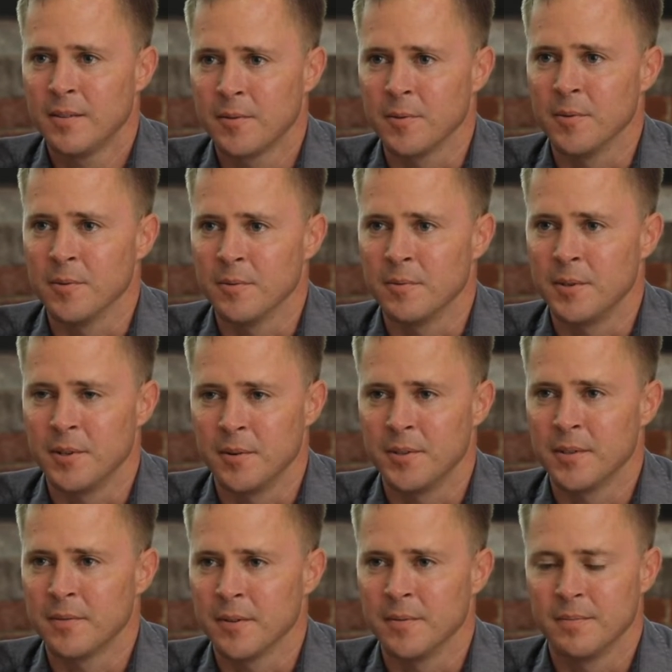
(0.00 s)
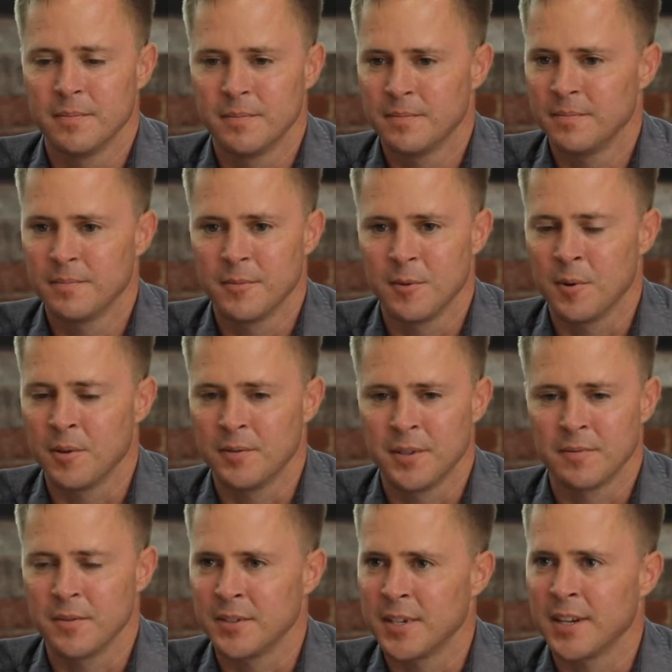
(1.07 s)
through, you know, different
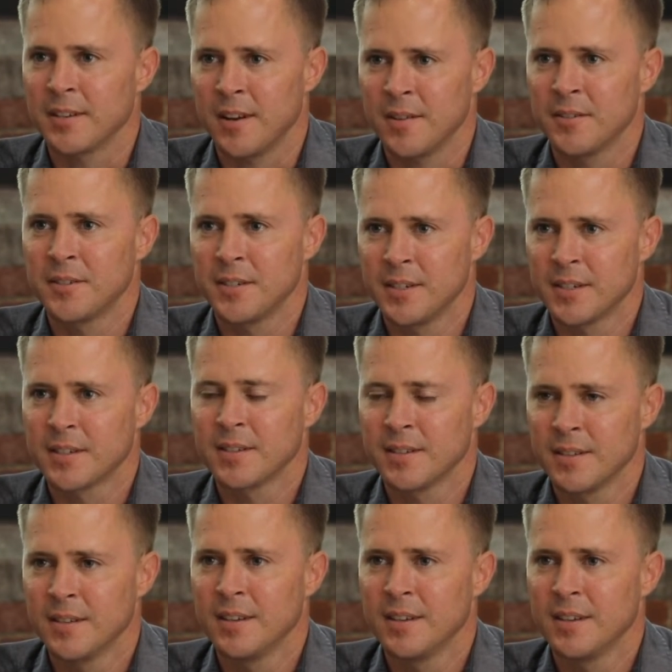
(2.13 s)
technologies.